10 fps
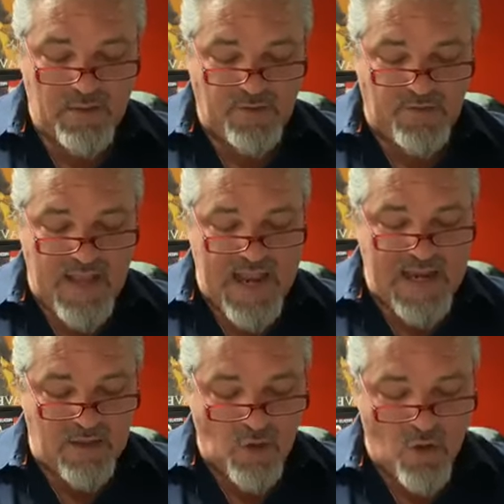
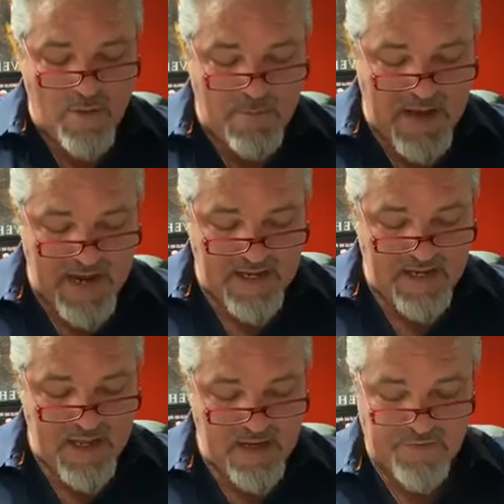sane,
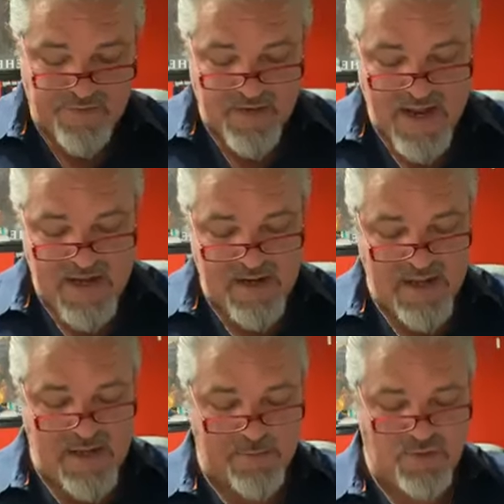law-abiding, and a friend
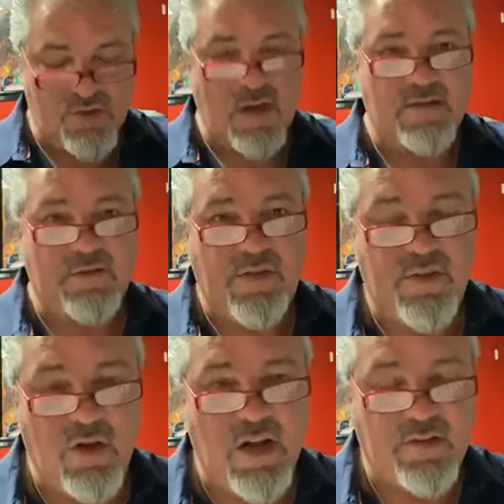in obstructive
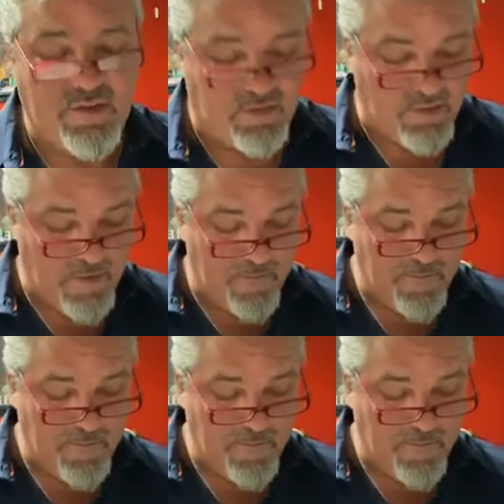thoughts